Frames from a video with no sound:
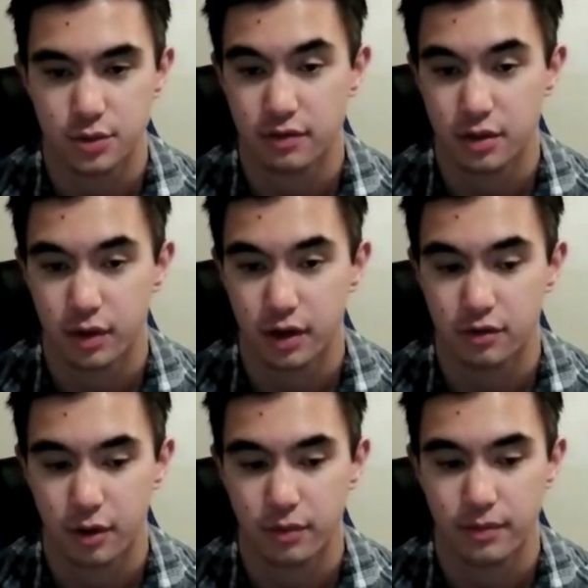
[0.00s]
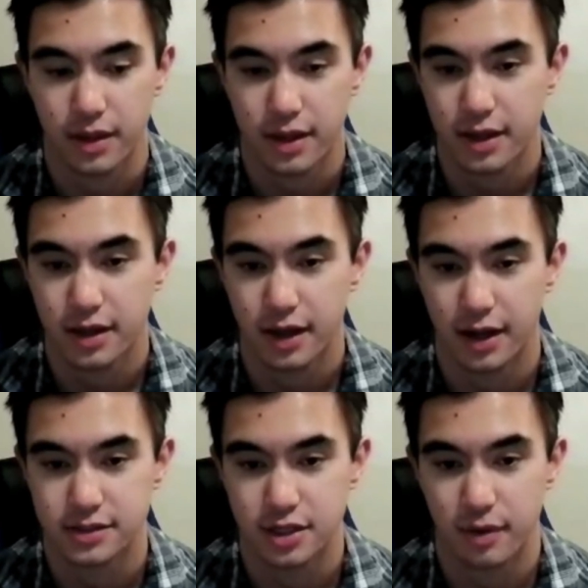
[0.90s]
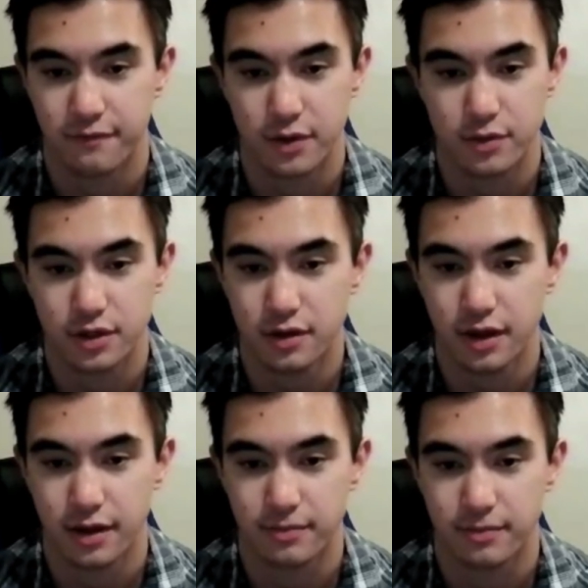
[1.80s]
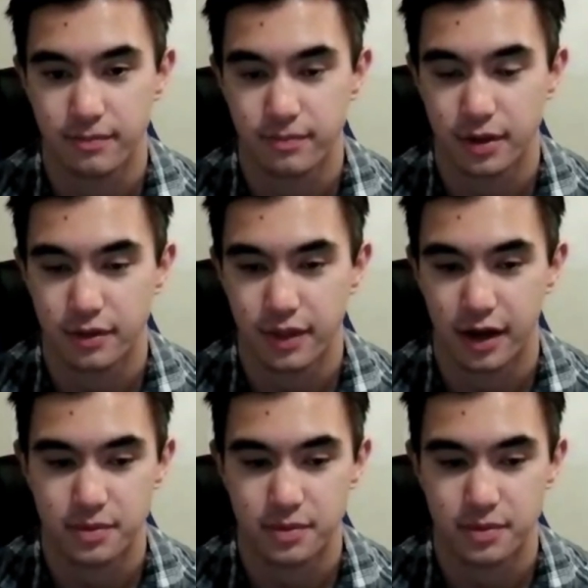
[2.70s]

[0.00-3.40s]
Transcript: So I really want to grow Engineer My Future and build that